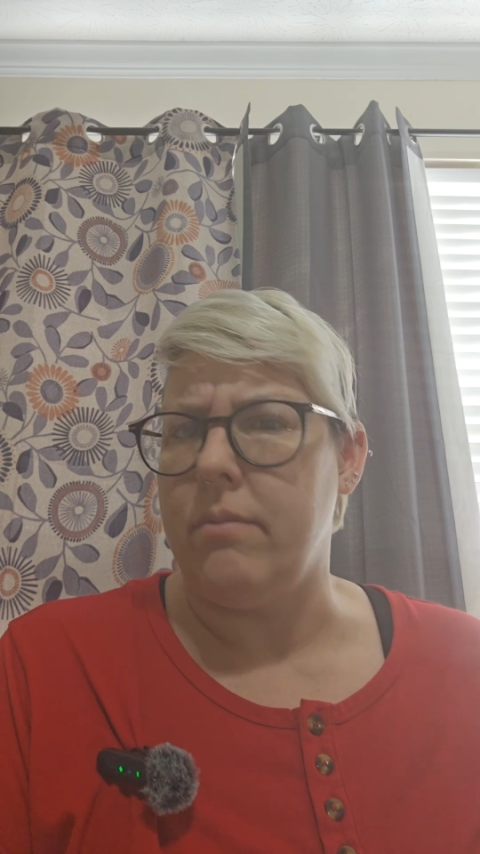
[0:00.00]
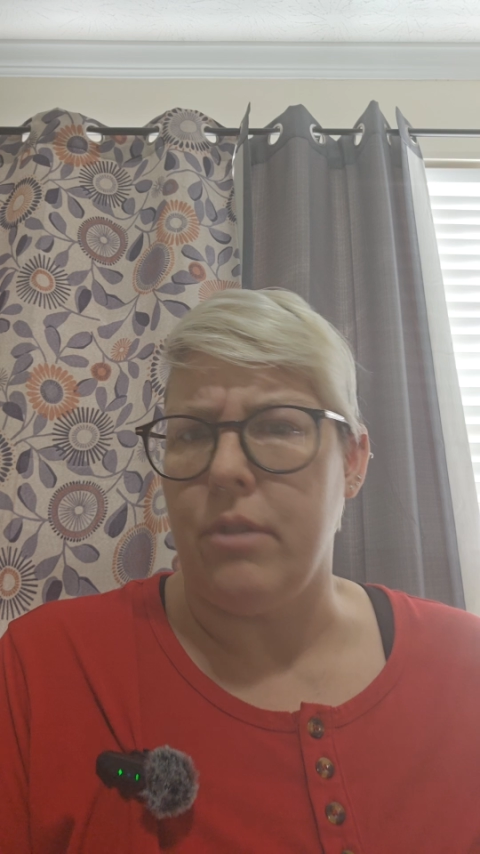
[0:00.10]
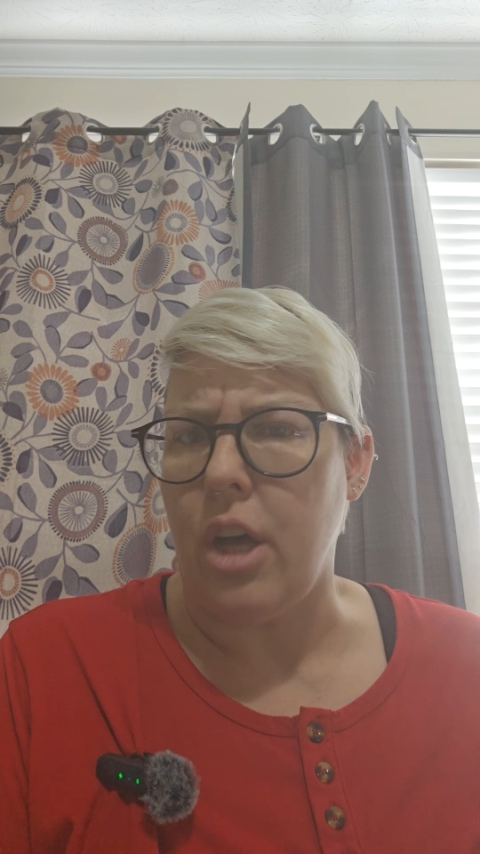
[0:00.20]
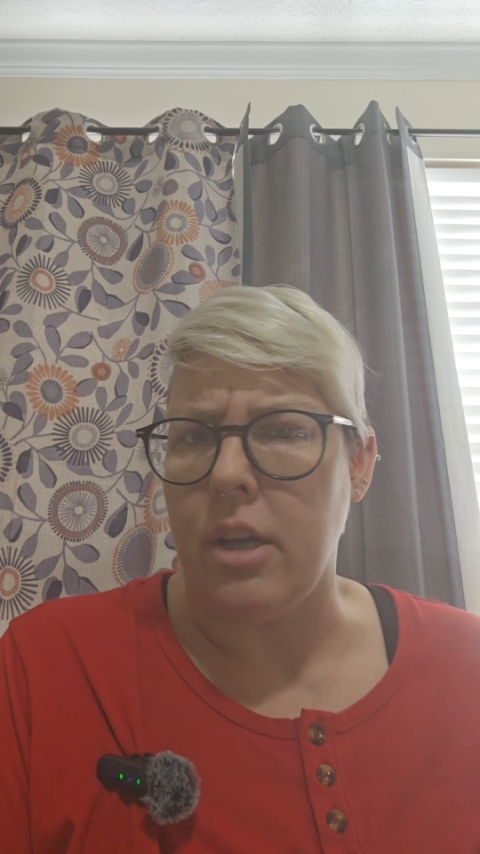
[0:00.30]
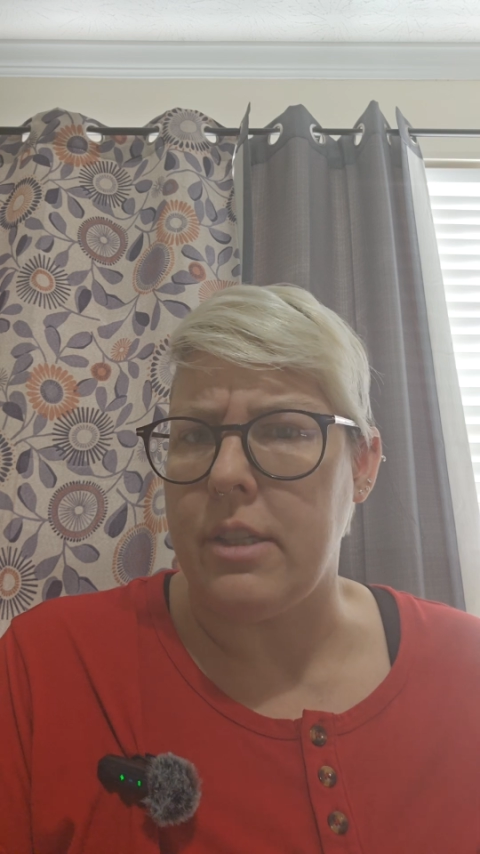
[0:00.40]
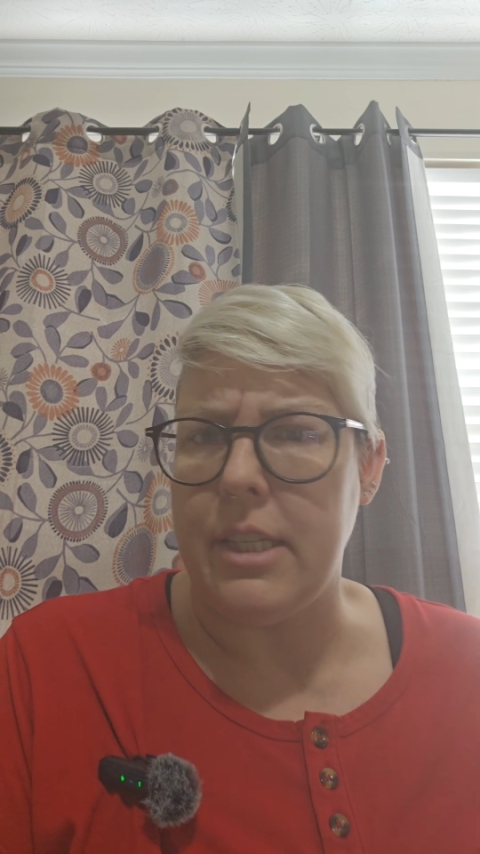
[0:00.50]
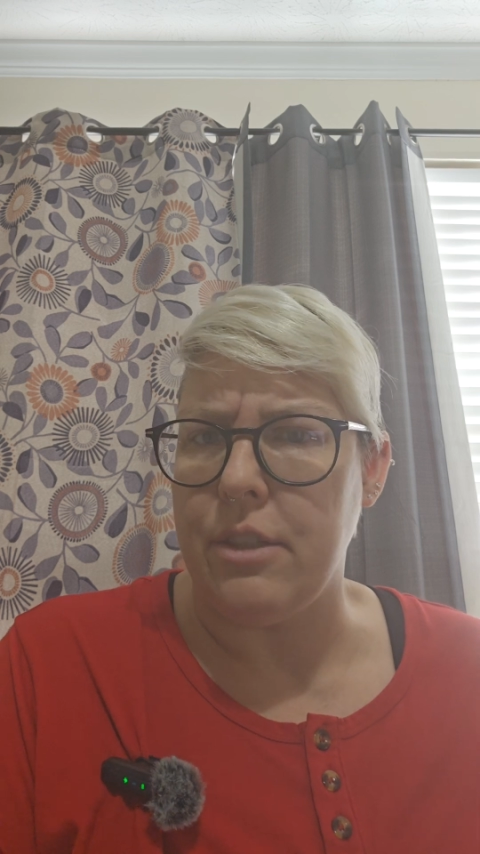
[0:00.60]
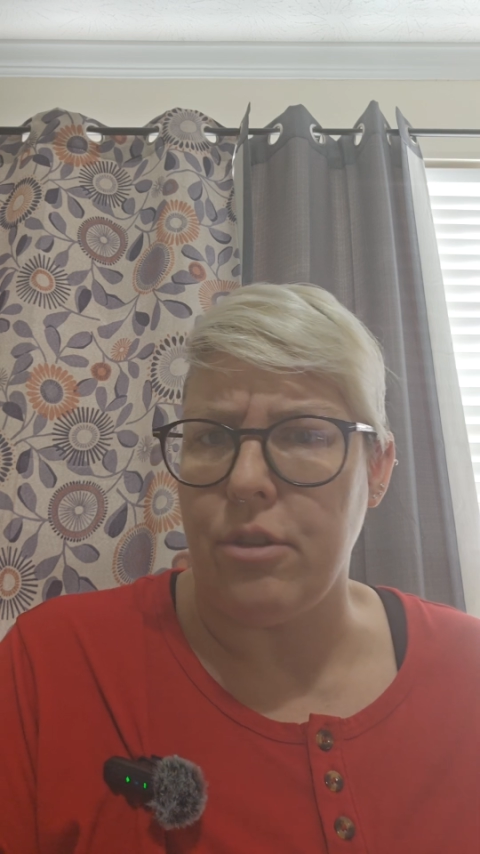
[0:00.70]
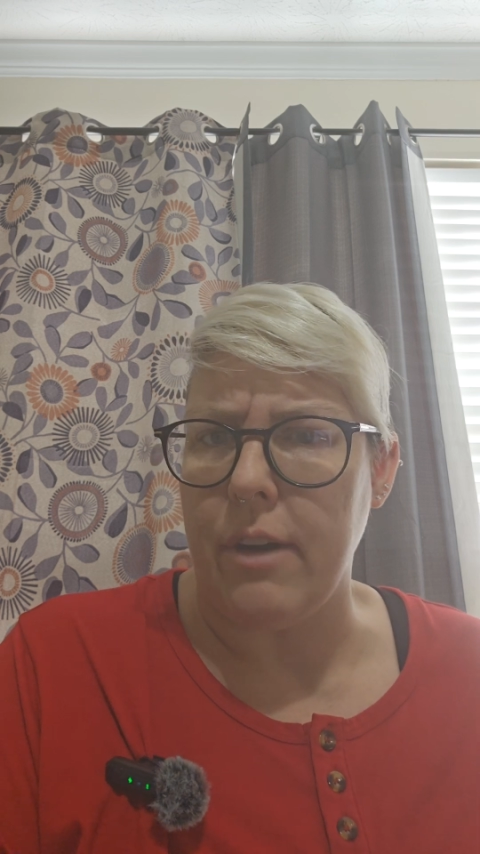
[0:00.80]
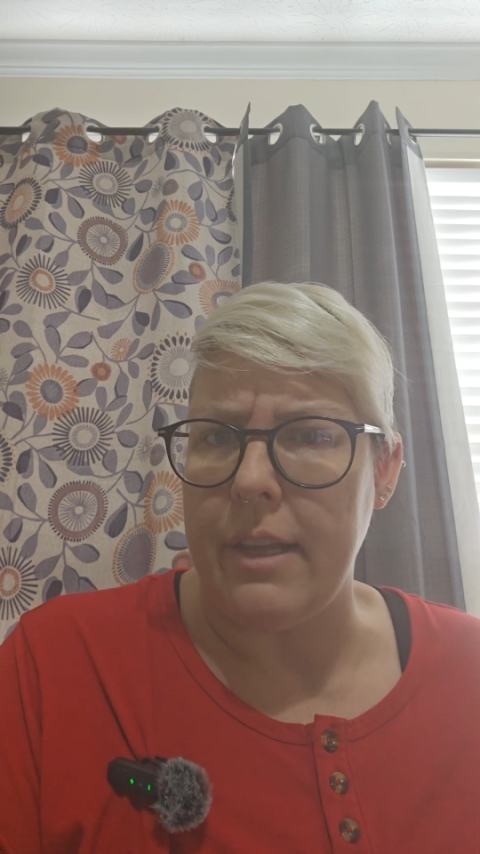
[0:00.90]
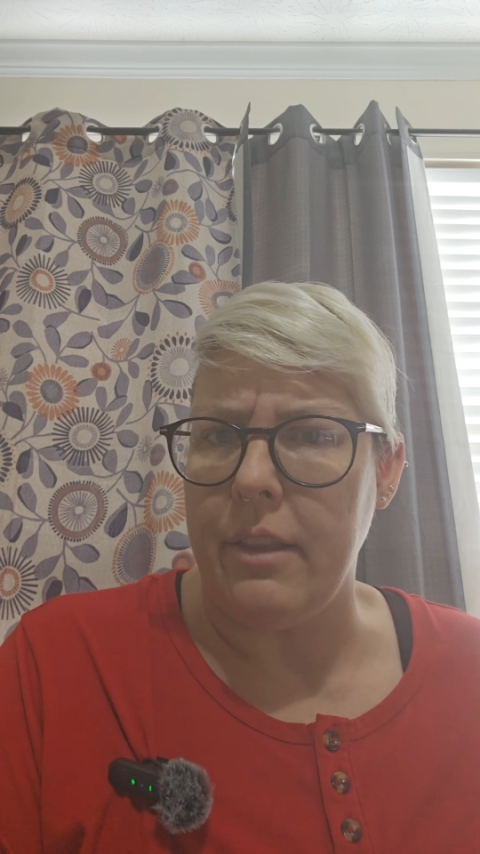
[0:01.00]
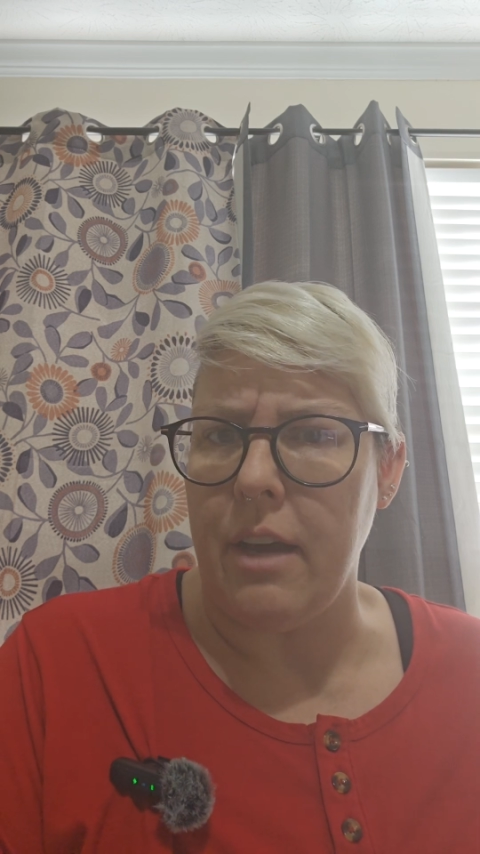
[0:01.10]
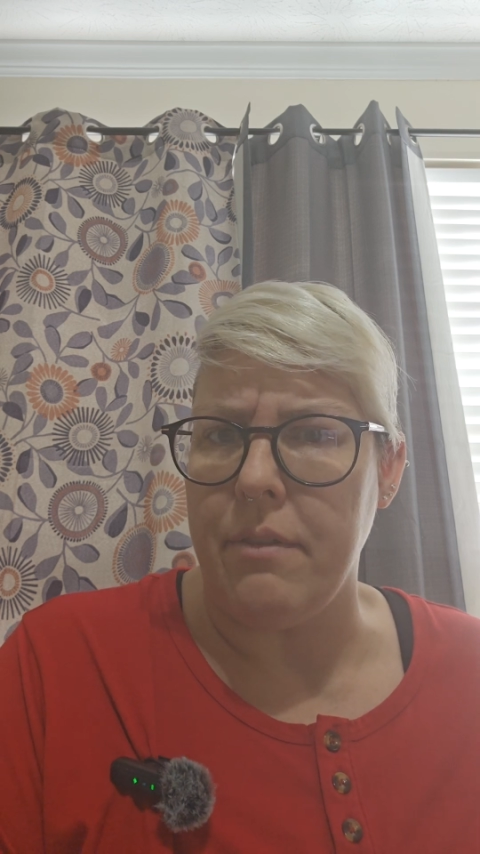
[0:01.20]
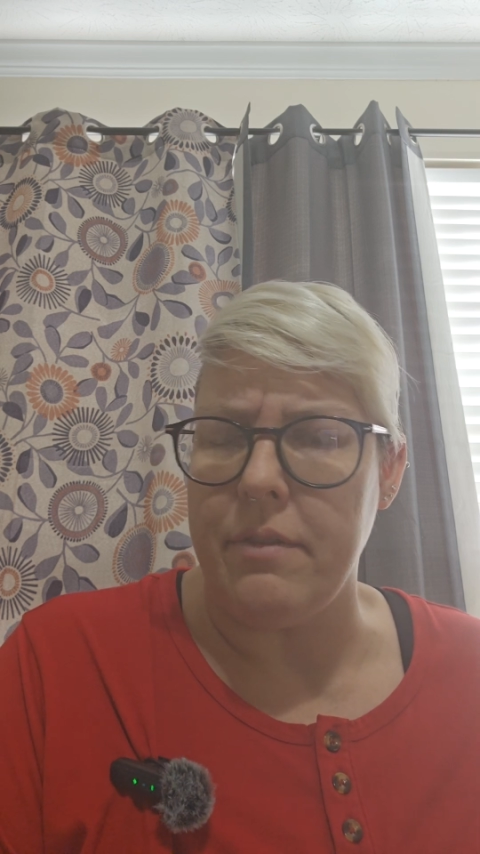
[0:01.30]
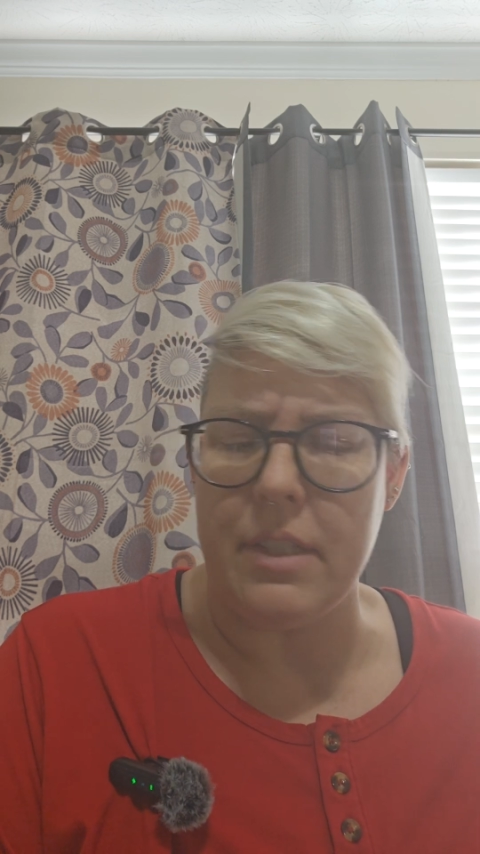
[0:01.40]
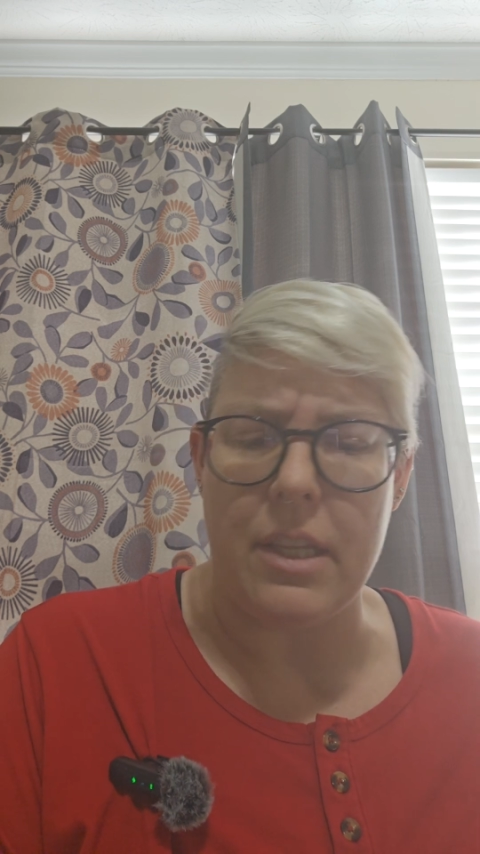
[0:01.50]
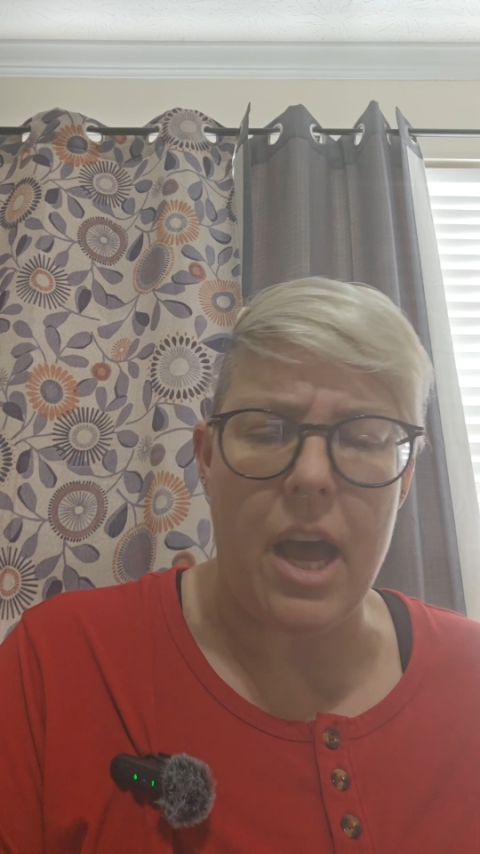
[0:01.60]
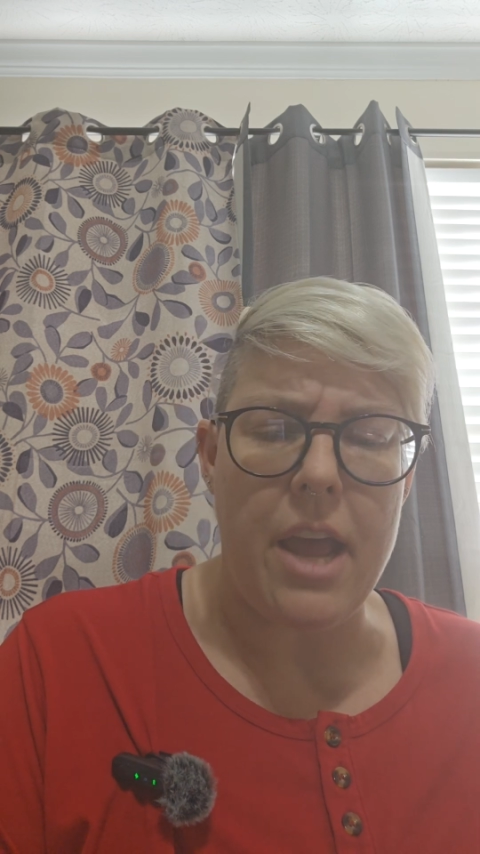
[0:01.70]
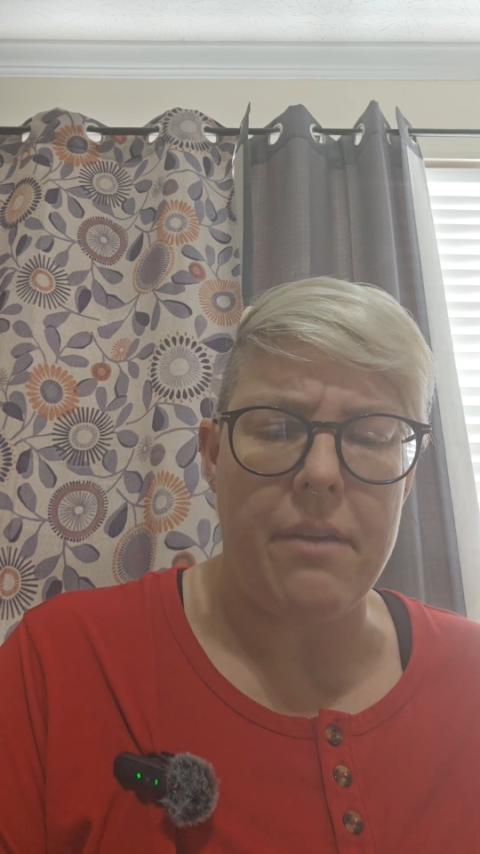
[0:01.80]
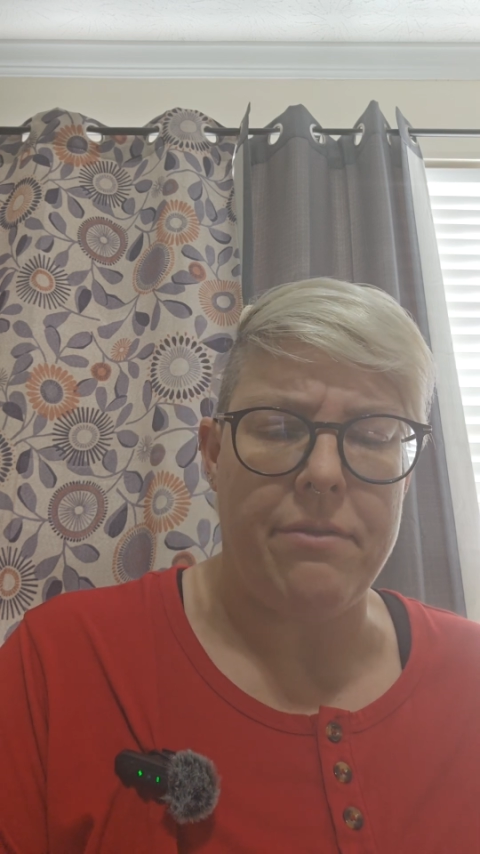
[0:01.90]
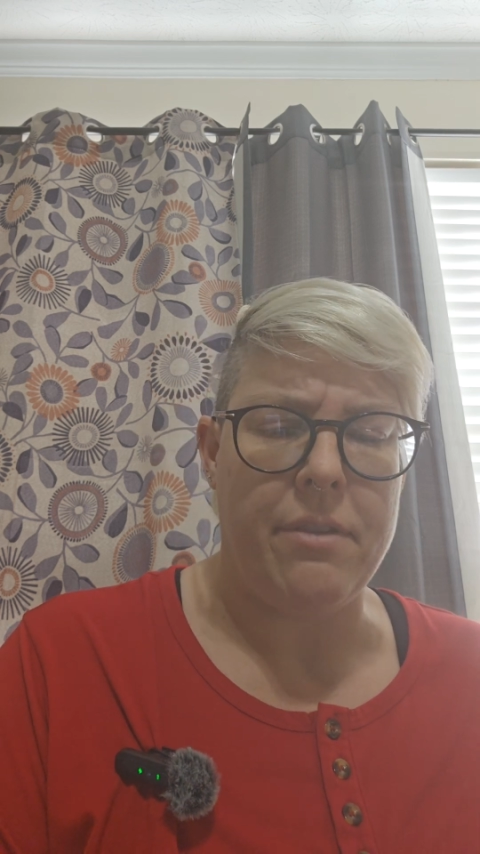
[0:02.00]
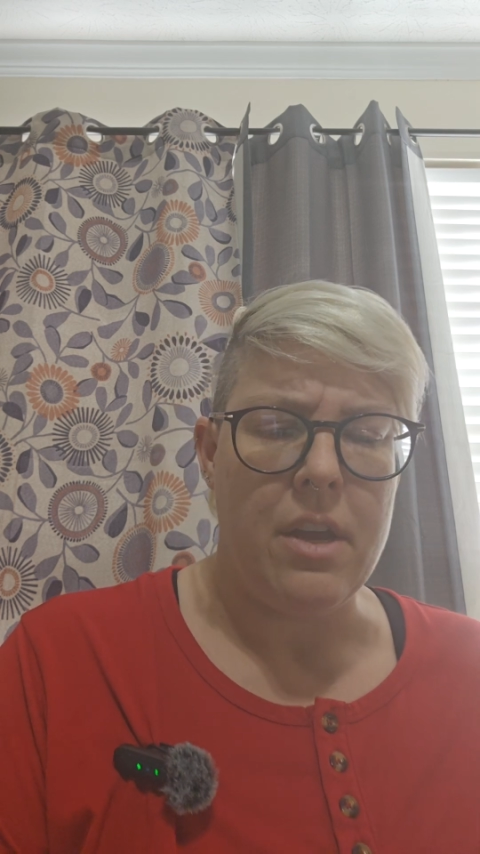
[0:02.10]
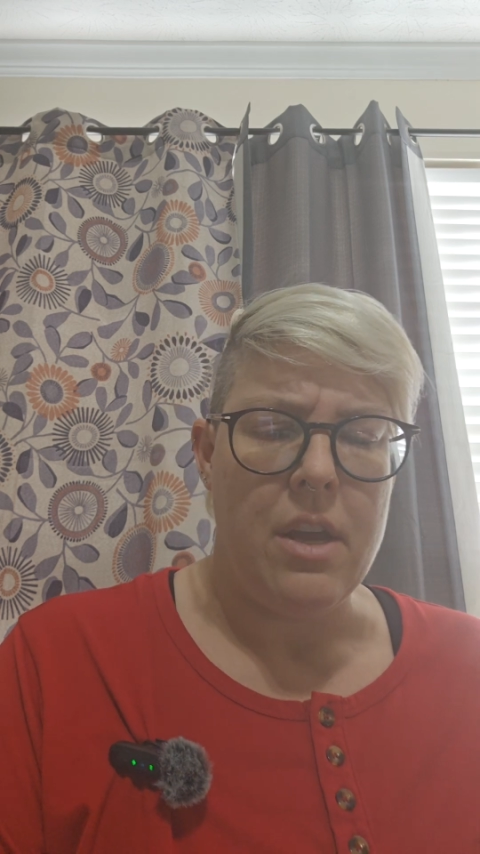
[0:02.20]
lost his great love of his life,